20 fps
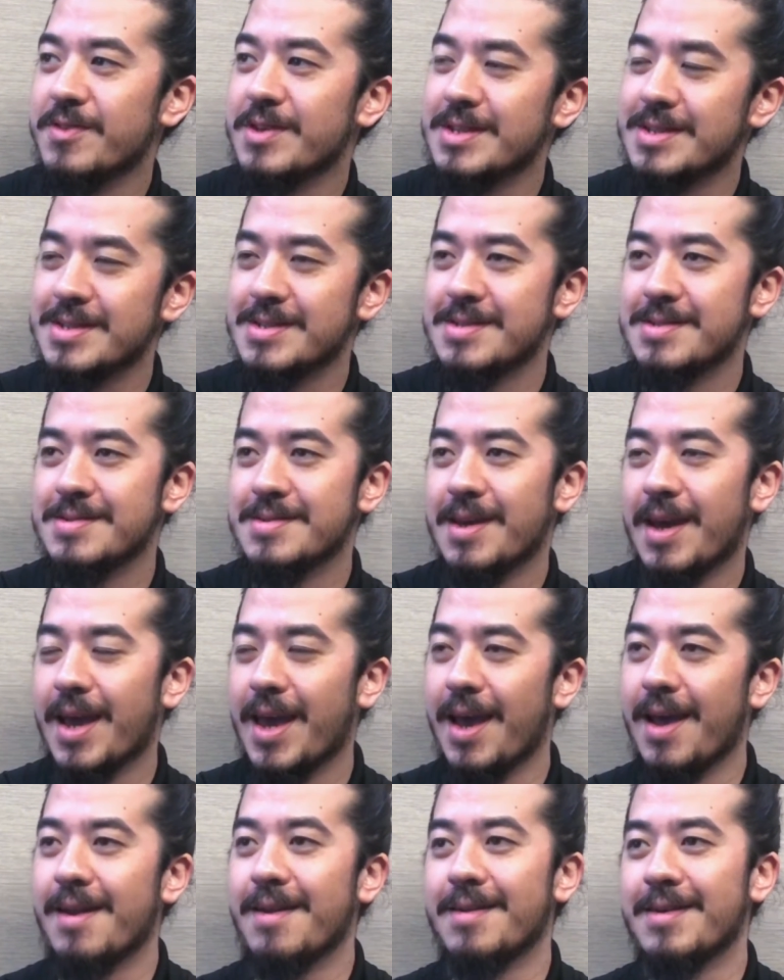It's,
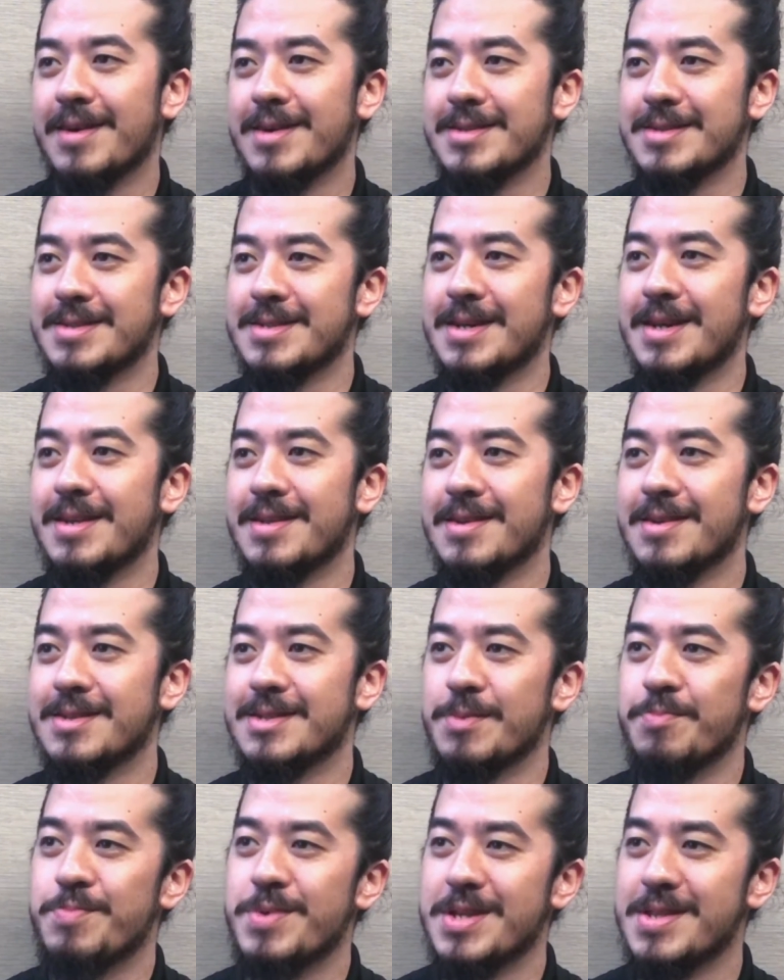again, as I said, it's
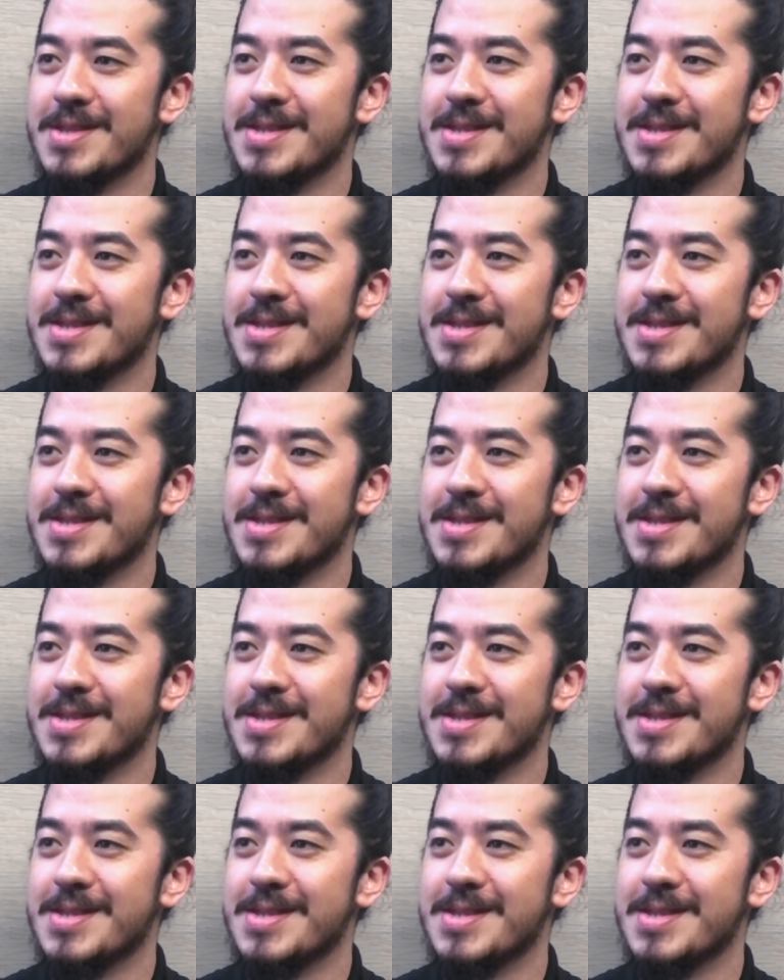a bit